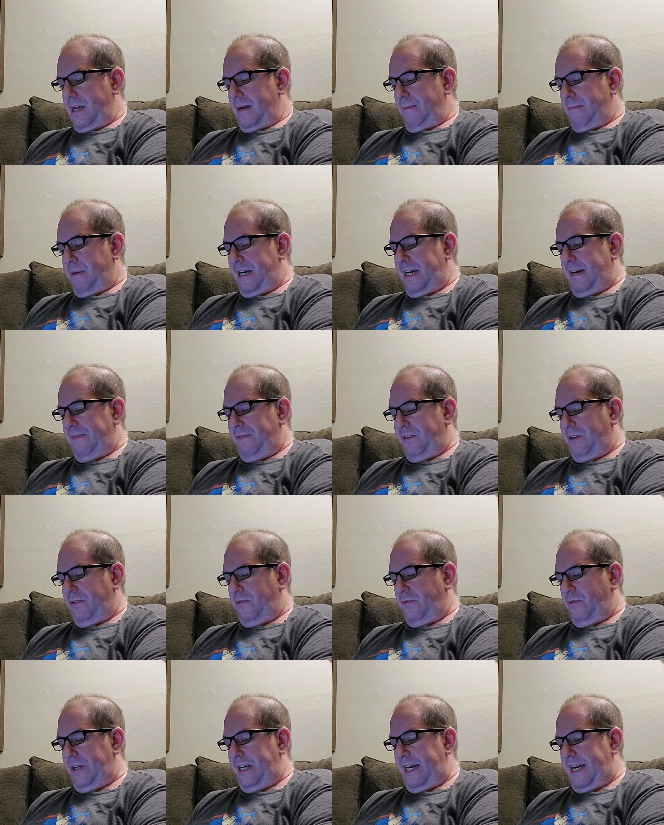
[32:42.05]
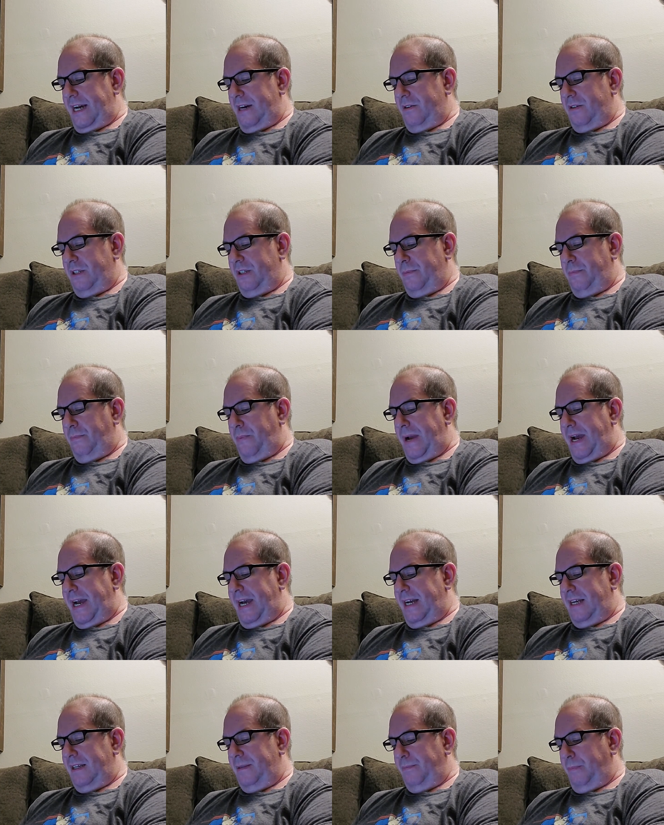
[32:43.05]
But after 3 hours had
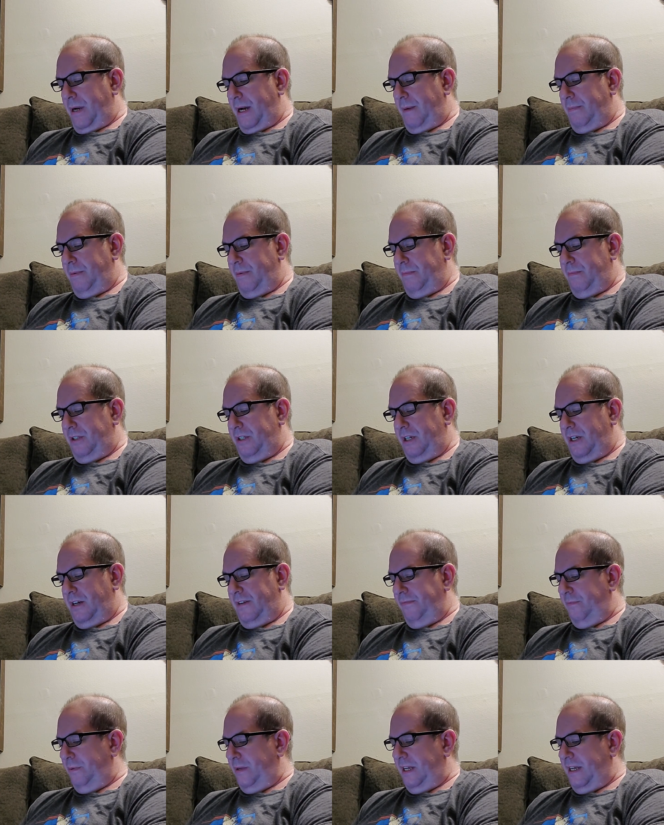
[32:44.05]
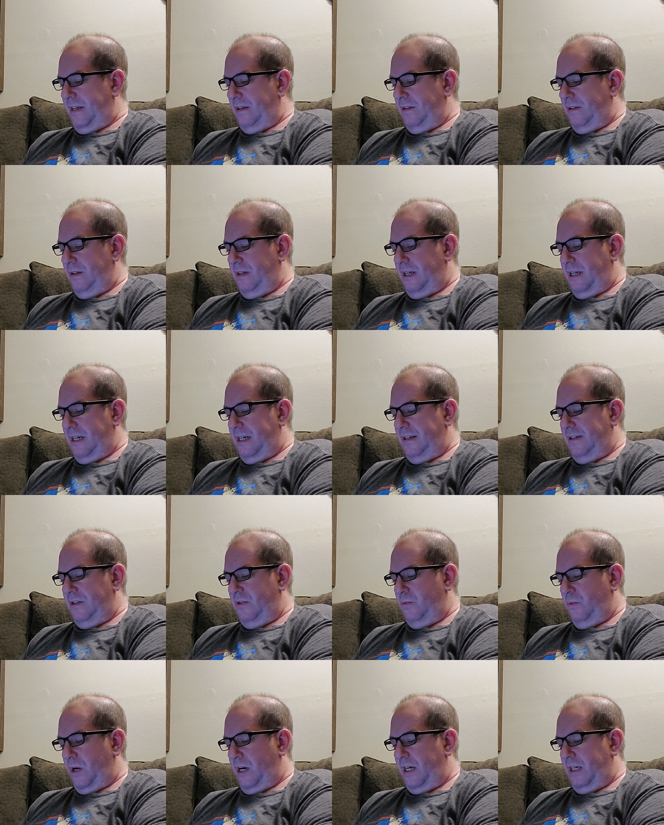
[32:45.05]
passed, Papa himself began looking at
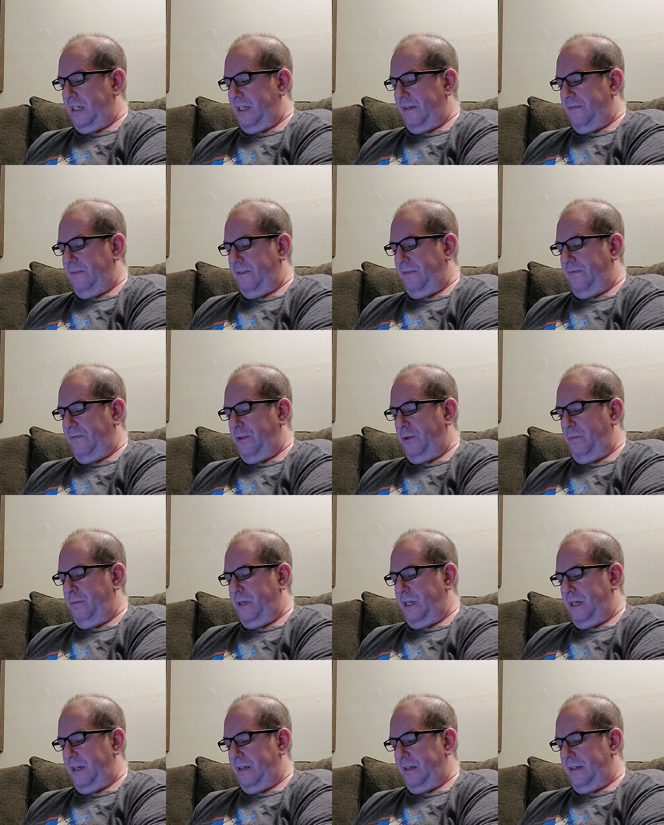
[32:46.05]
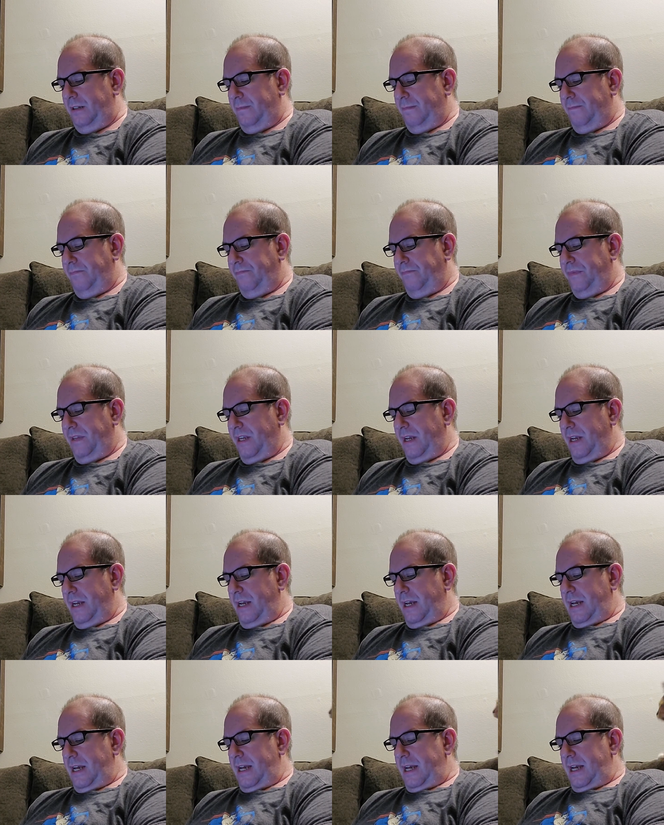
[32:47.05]
his watch every few minutes.
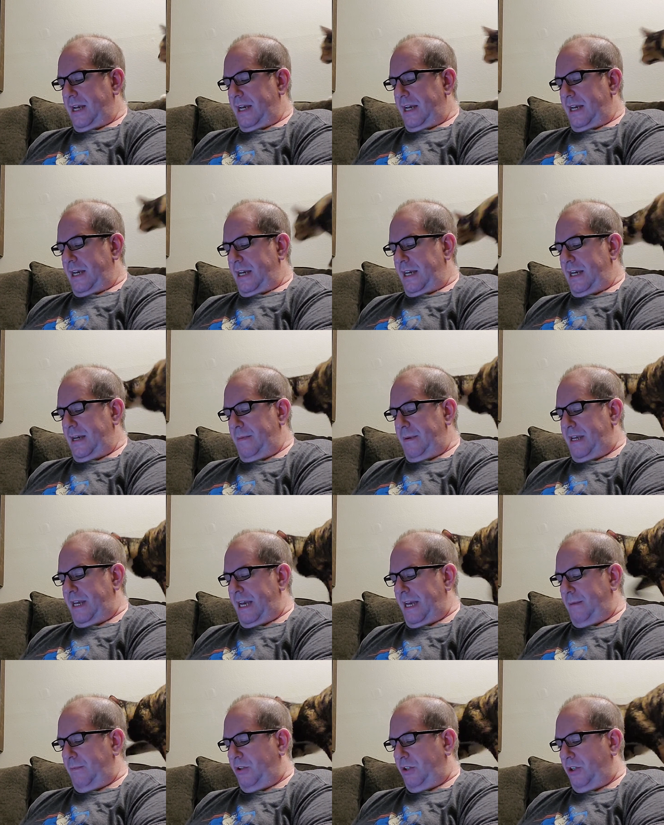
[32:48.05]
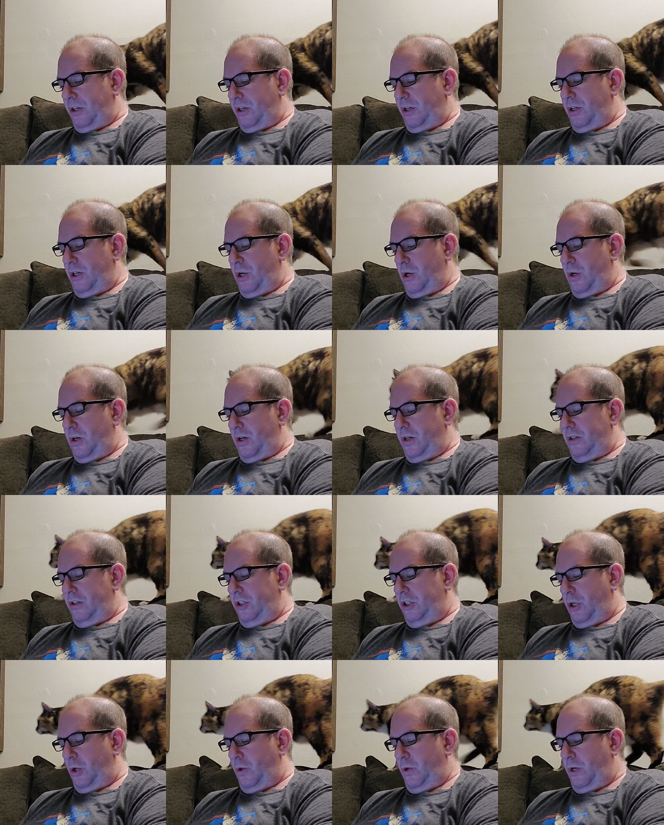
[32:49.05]
He became so
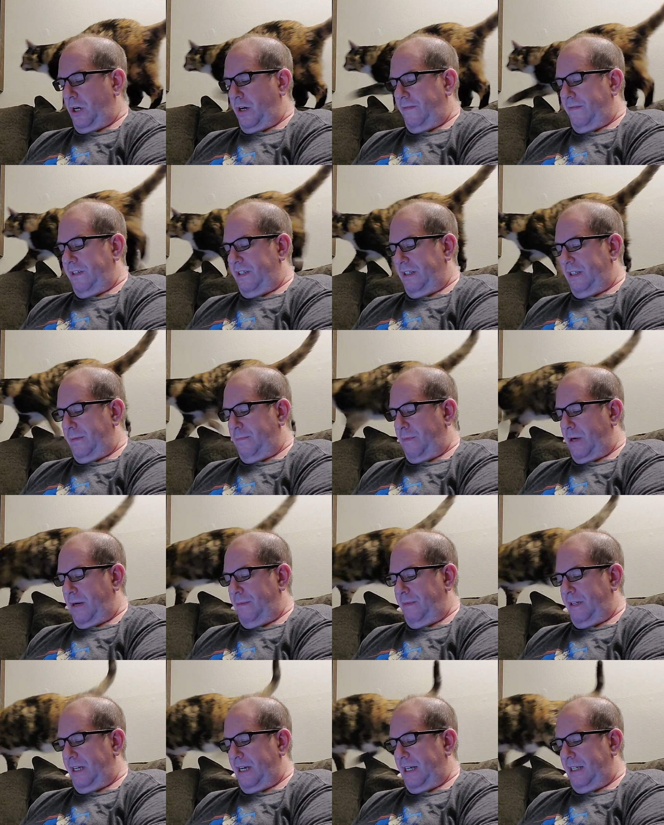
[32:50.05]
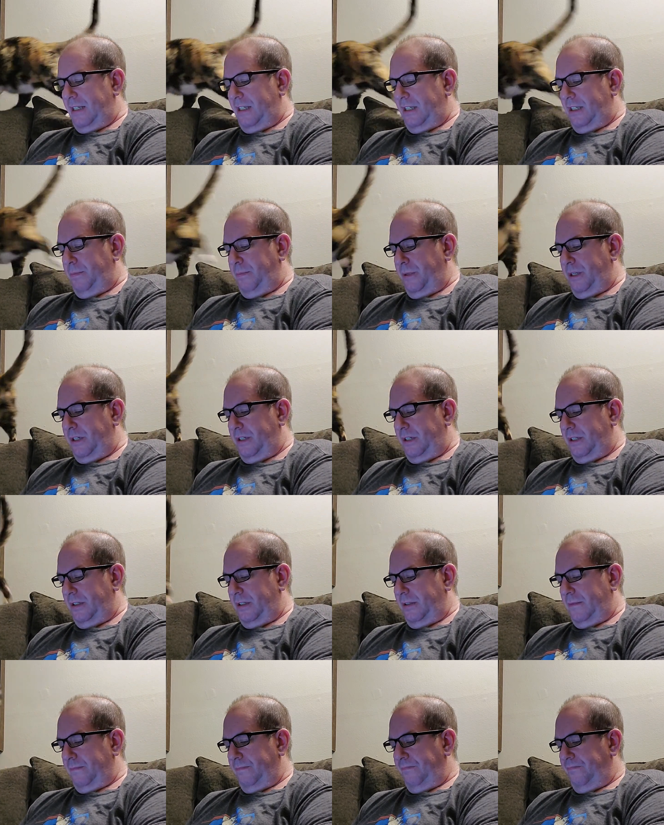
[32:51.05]
nervous that Mama got
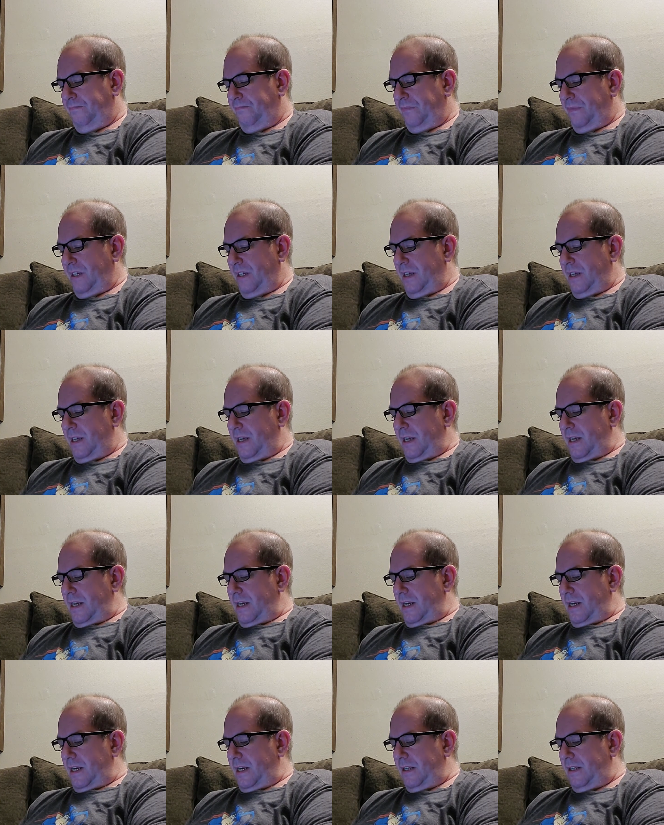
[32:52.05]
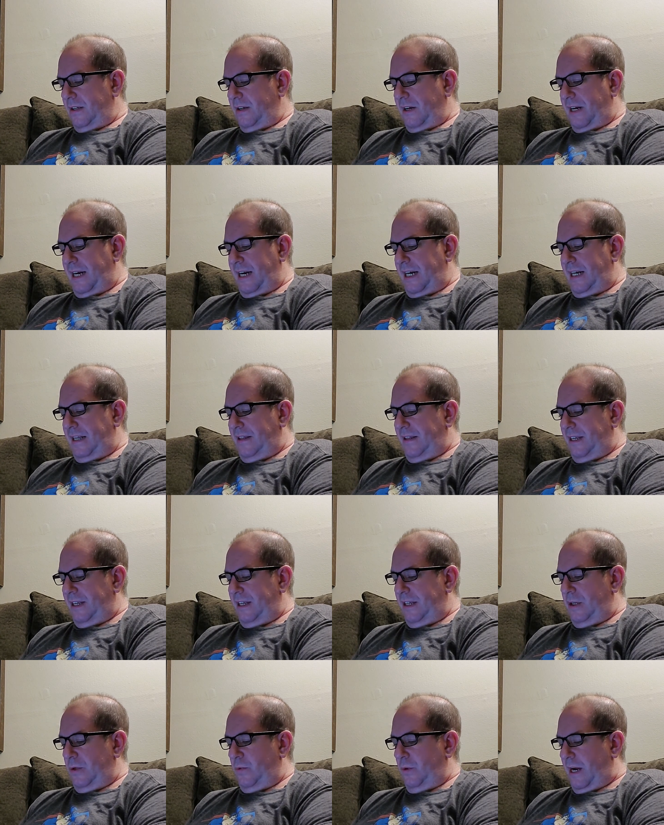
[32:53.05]
suspicious. "Is there
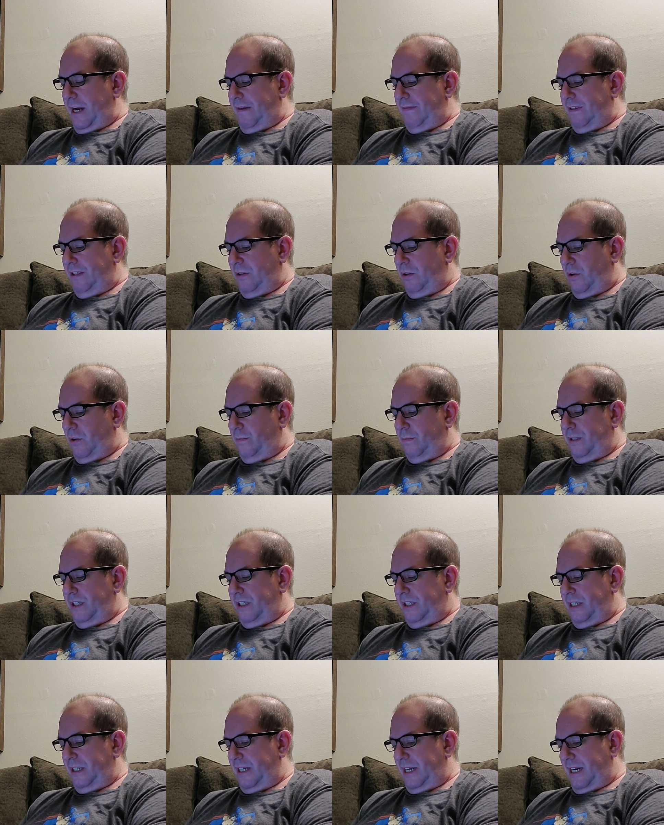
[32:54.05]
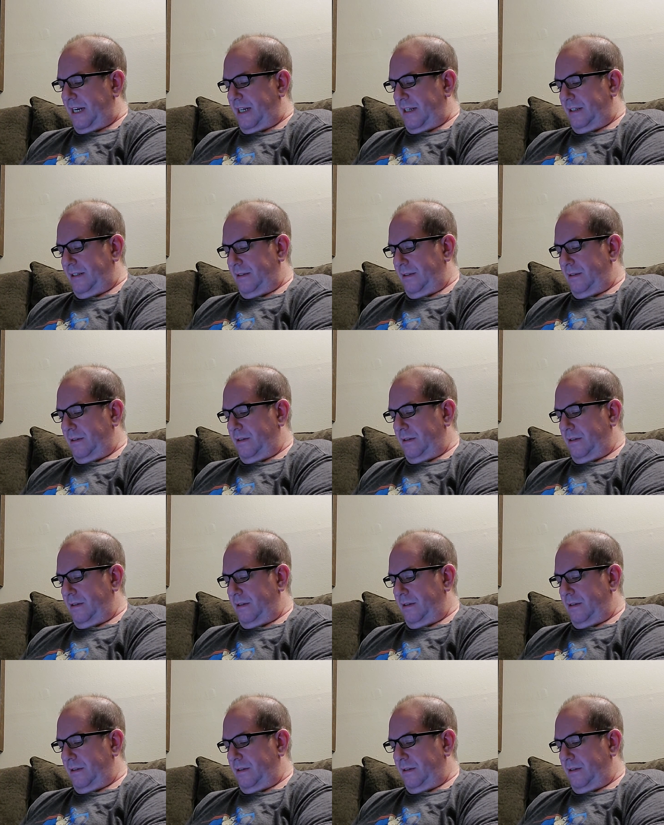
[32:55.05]
anything you haven't told me?" she asked.